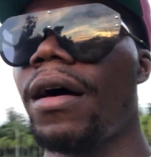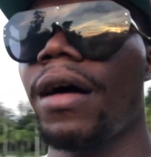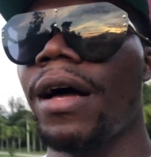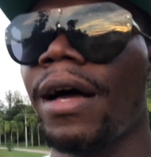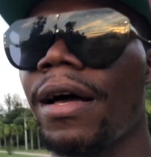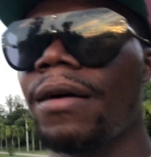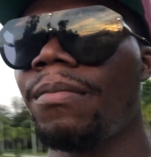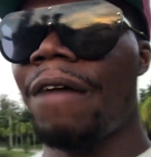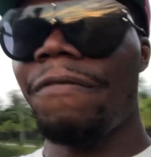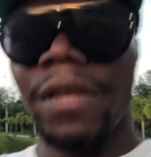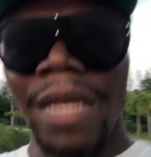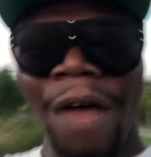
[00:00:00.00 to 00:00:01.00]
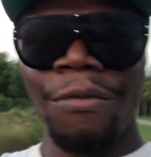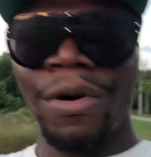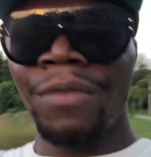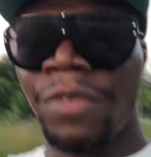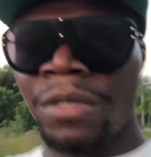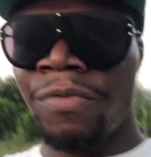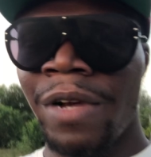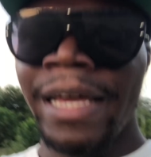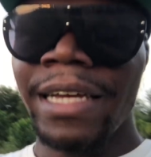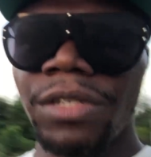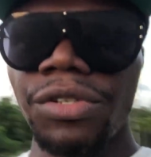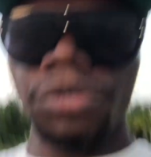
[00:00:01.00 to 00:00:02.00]
I think that one was
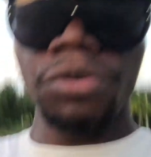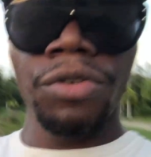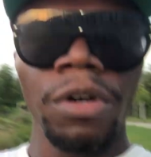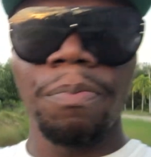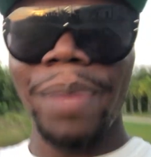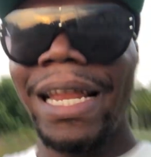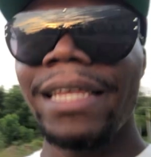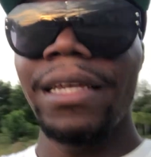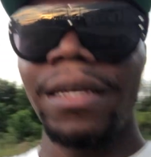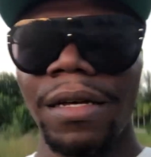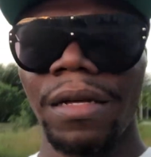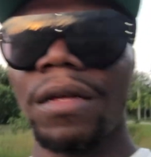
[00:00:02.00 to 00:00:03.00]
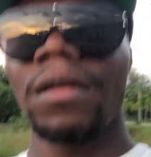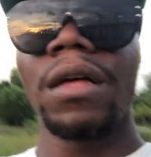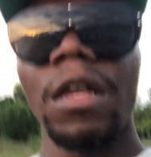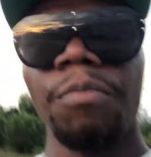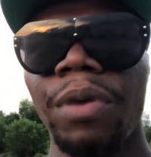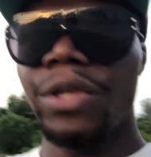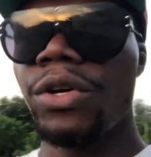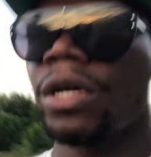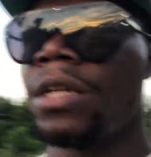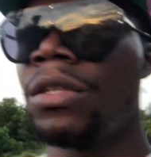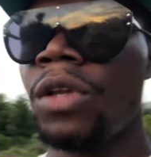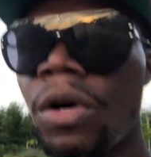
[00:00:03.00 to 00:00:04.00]
relating to your belly, but you
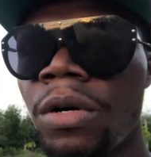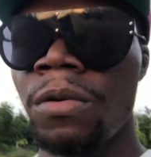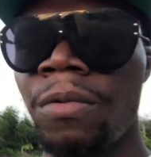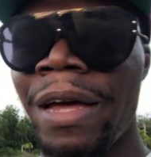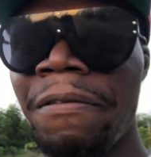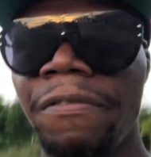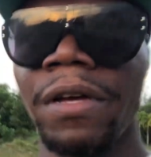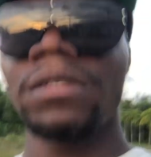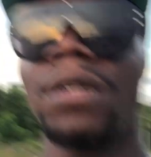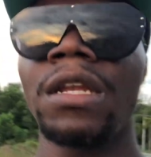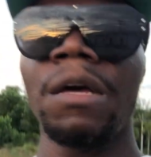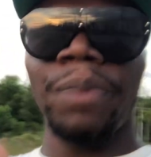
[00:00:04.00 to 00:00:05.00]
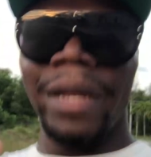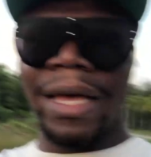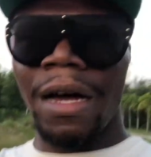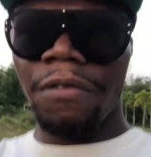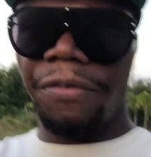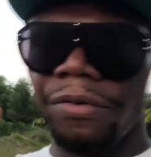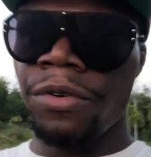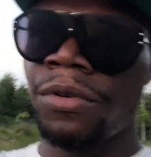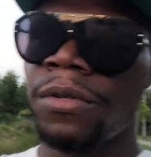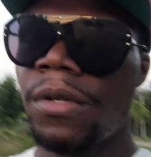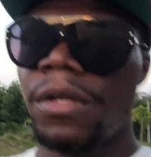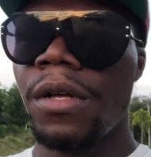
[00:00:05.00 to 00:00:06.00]
can know when things are going to play out
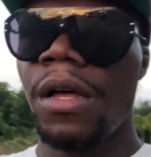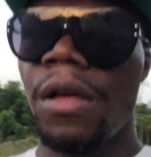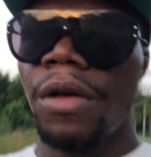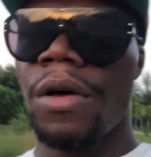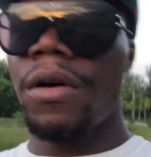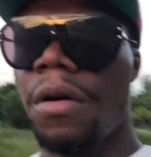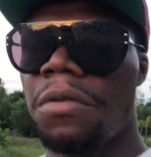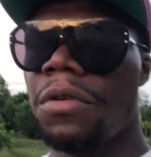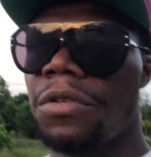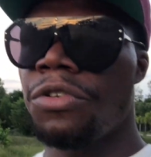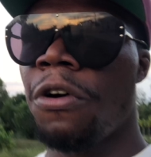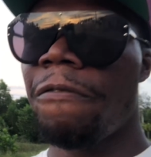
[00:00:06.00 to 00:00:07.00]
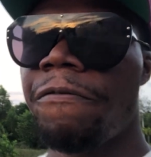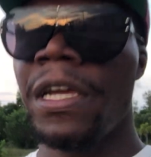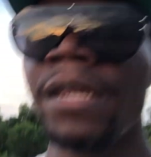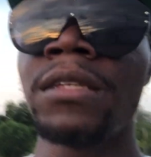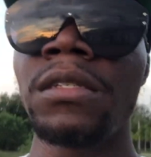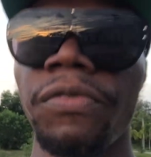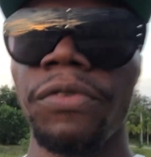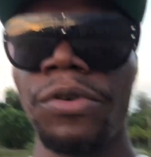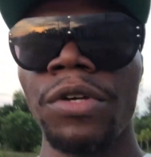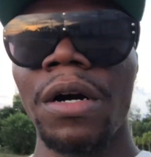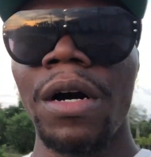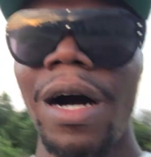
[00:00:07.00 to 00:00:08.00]
through your feelings, through
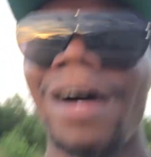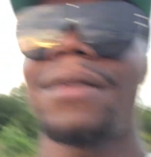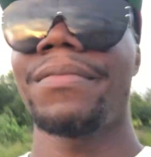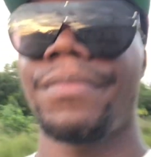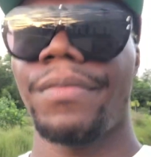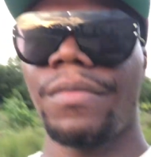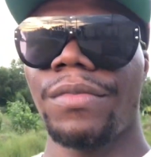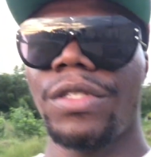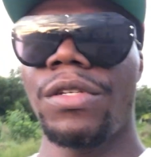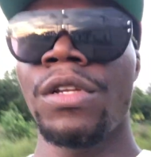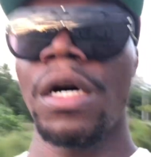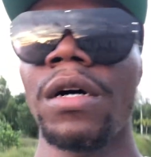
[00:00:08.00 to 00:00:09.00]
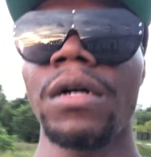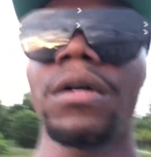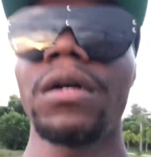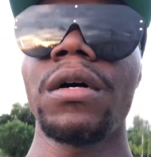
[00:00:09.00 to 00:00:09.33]
your gut, you know.